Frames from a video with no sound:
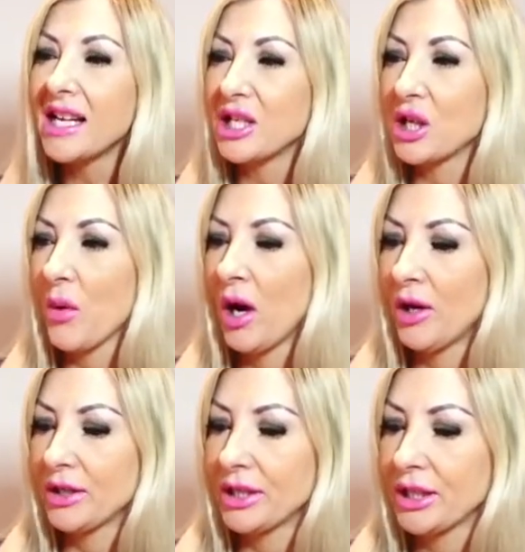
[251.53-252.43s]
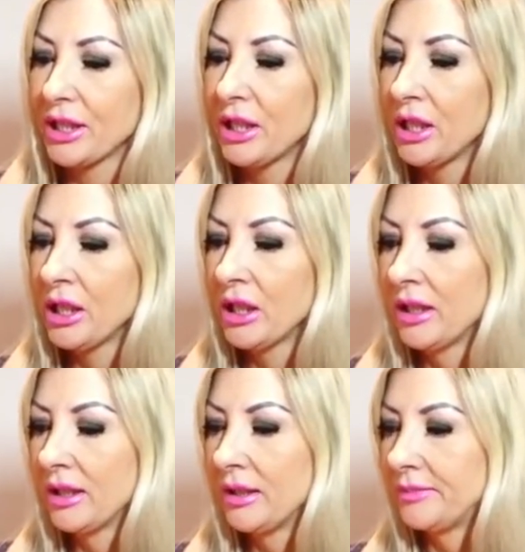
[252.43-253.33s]
so hot.
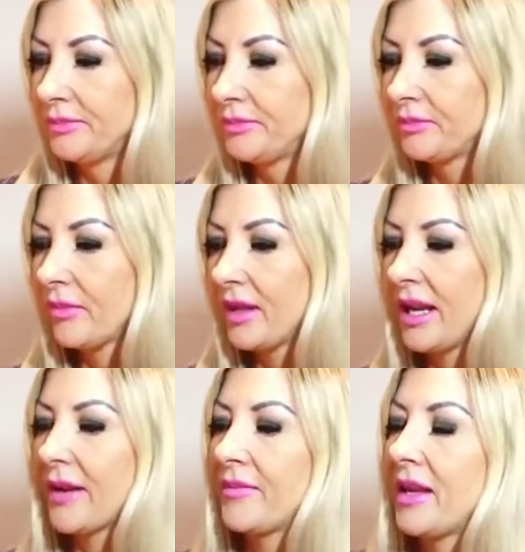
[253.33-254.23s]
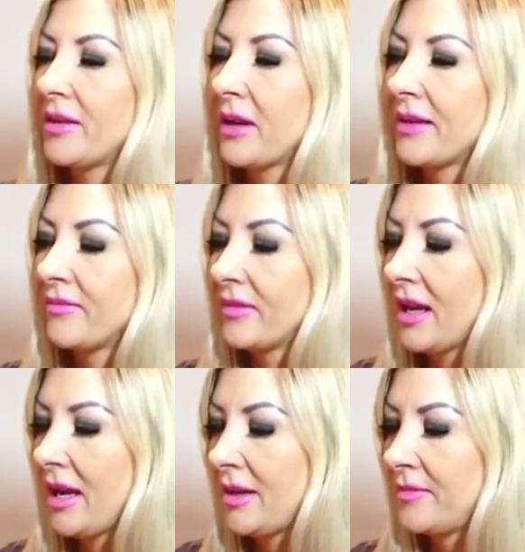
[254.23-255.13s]
Yeah, anyway,
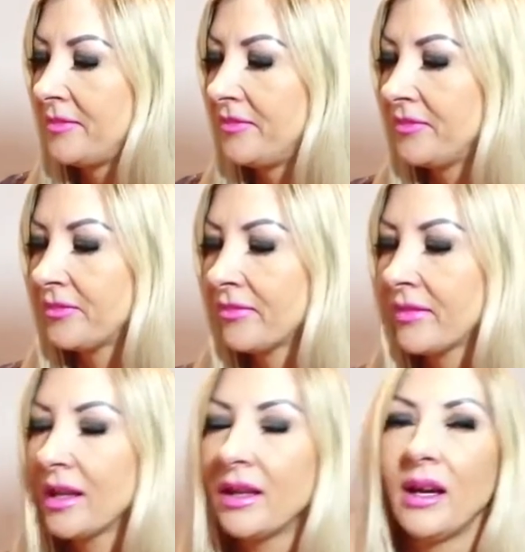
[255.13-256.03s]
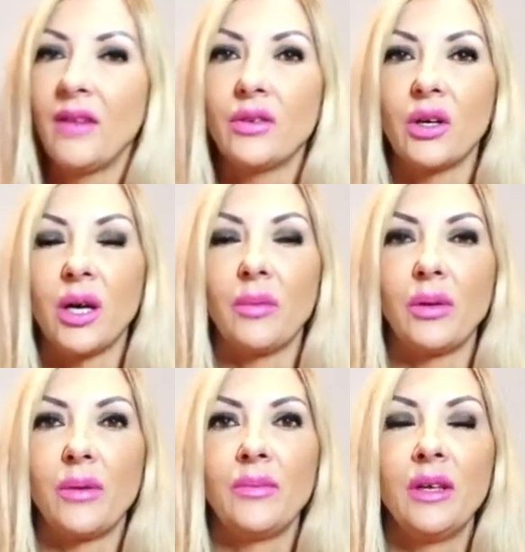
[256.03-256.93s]
I've got a
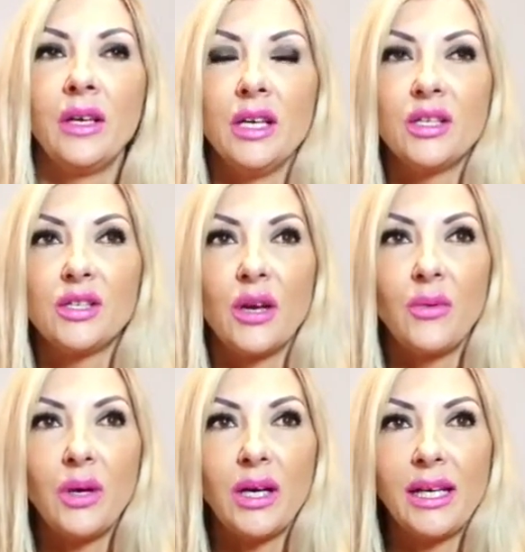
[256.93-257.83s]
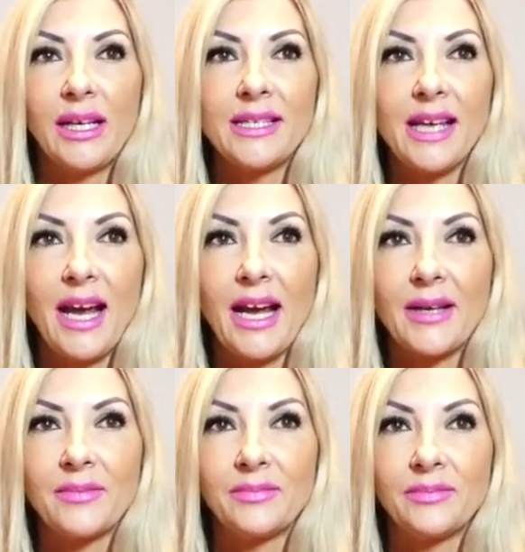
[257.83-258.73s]
couple on. So what can I say?